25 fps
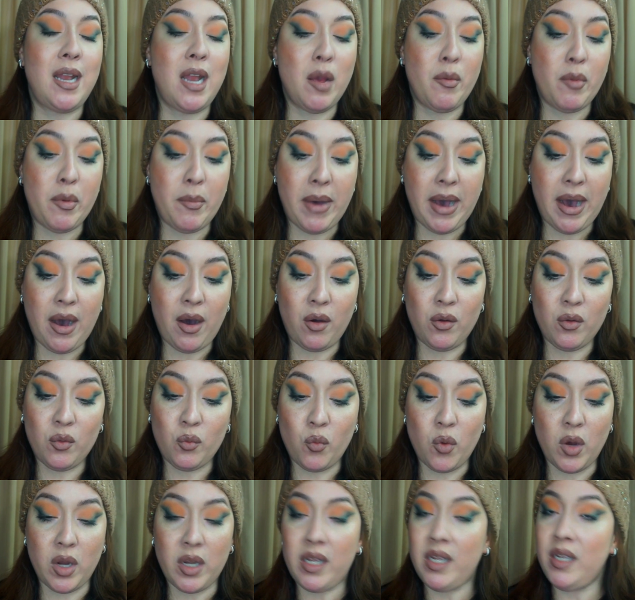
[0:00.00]
him about
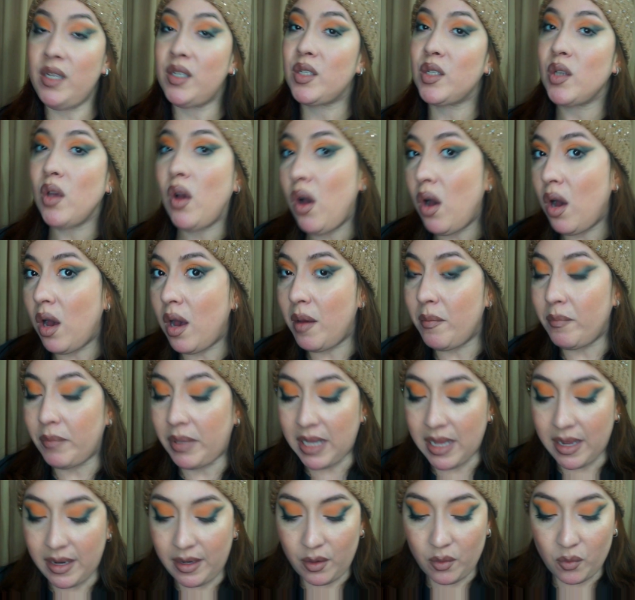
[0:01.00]
what he saw on
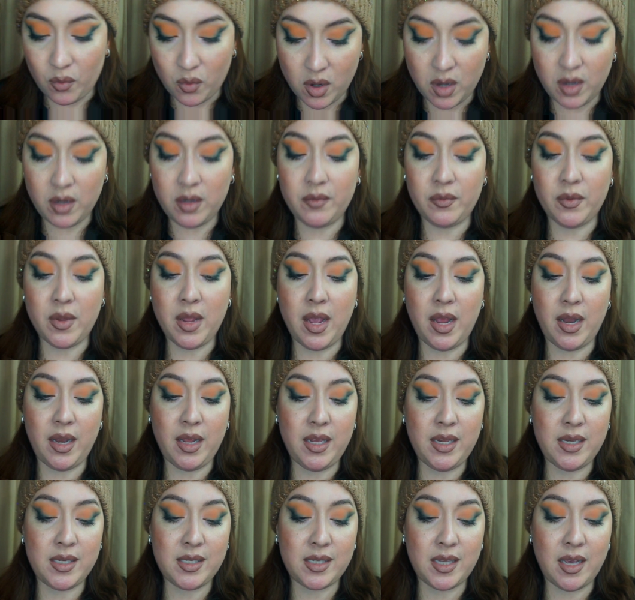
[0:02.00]
Planet 1, and
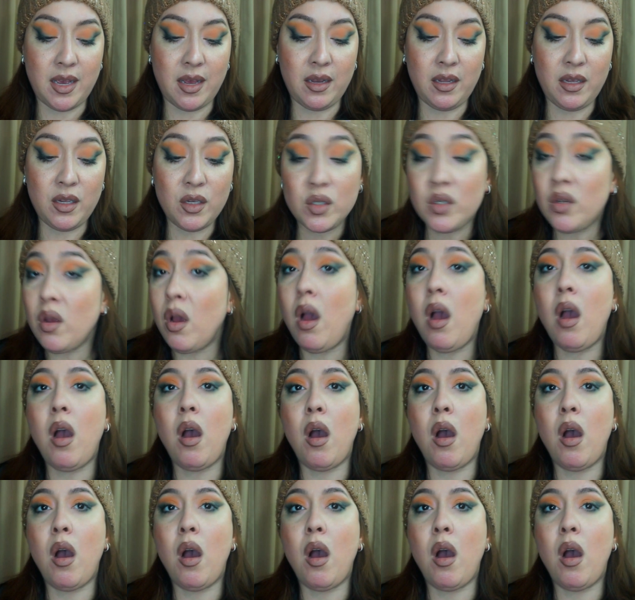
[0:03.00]
he said he saw